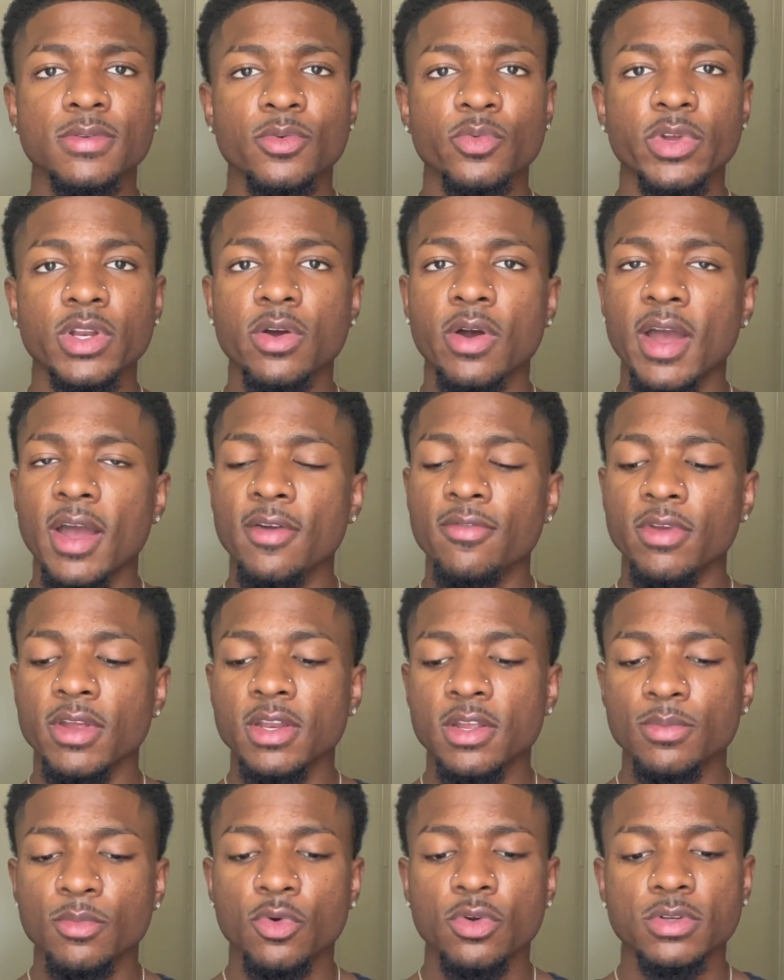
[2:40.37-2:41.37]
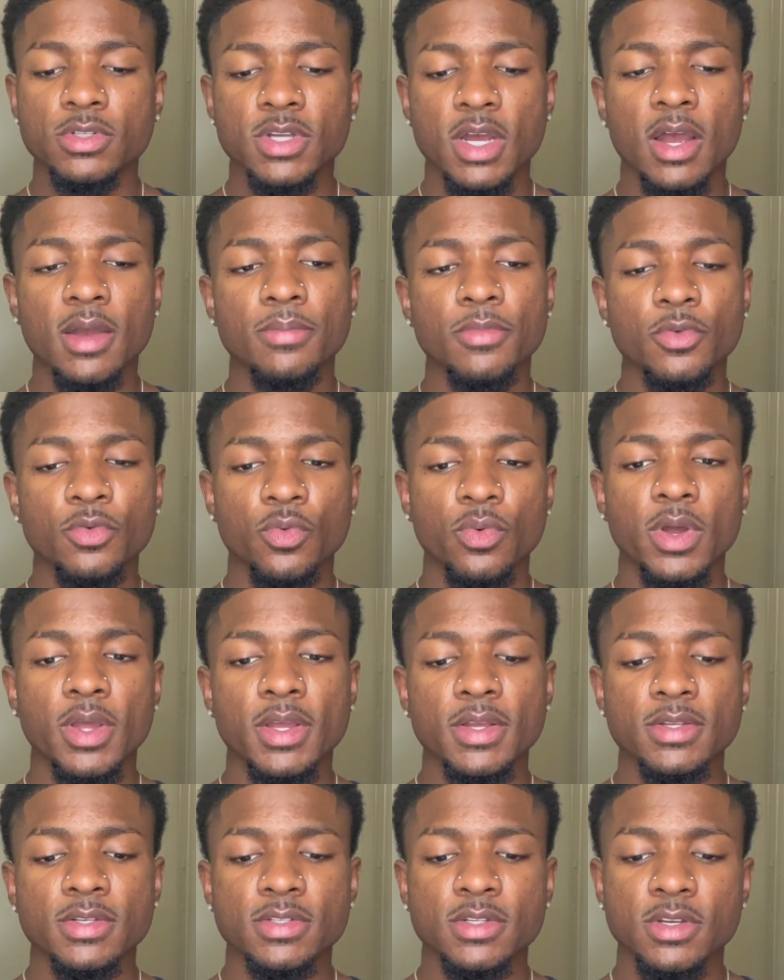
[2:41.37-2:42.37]
We don't have any more time to
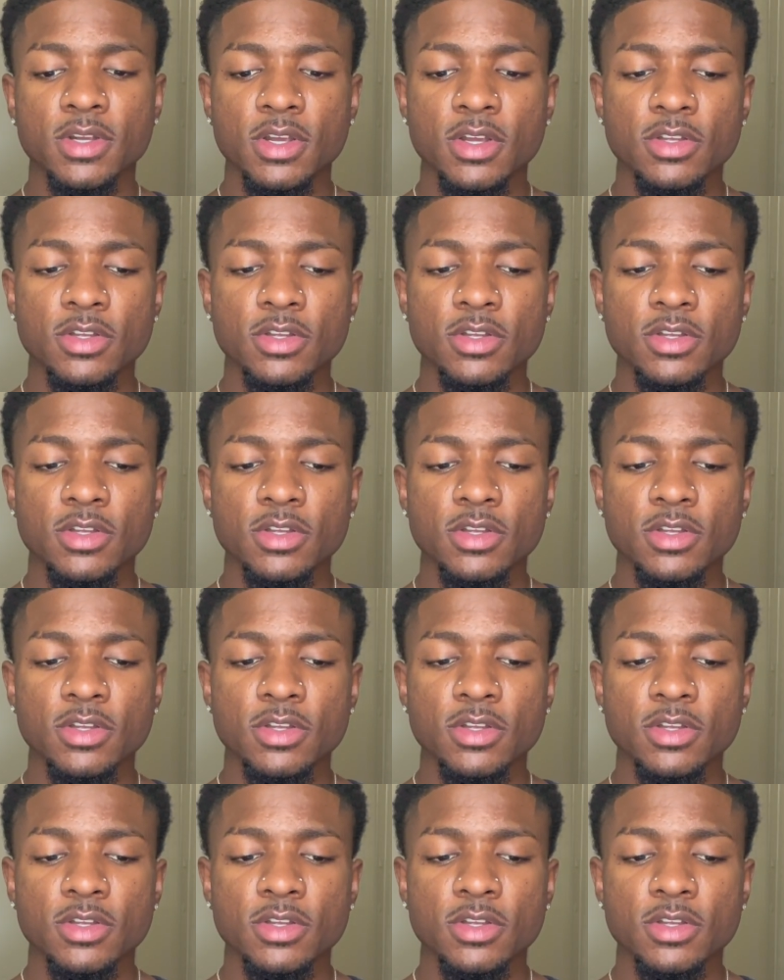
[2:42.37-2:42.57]
waste